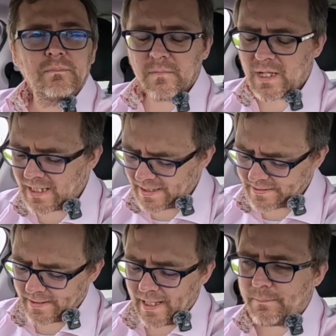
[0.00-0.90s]
No, less
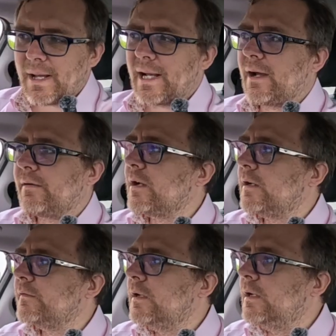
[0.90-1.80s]
than that, about an hour and a
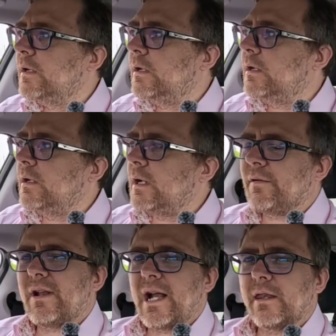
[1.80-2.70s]
half. I've
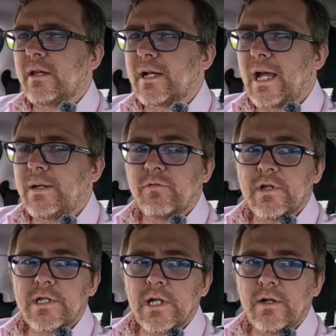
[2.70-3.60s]
landed at
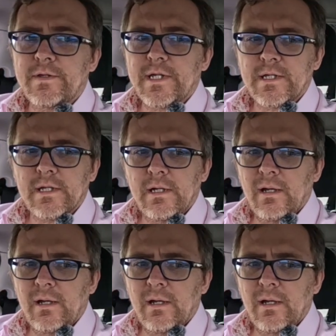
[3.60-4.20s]
Cambridge Services.